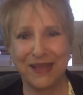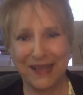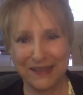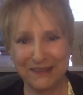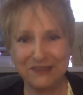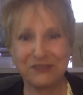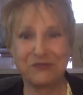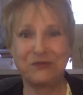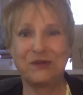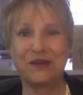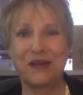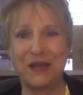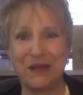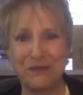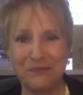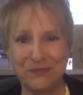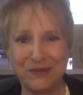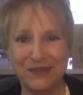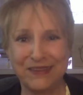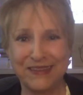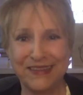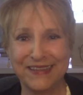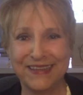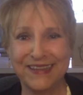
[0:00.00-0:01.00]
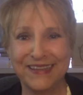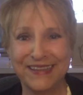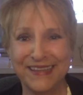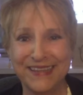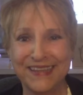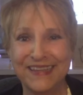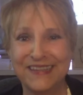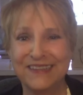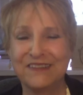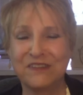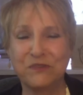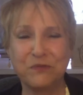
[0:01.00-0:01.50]
That's when I put the
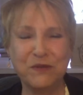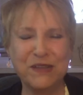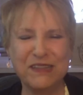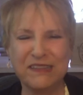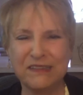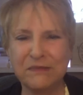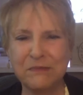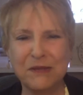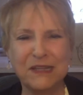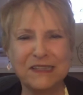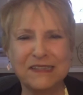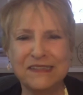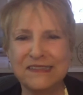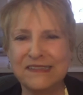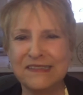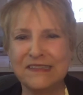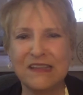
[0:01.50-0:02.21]
sweet smelling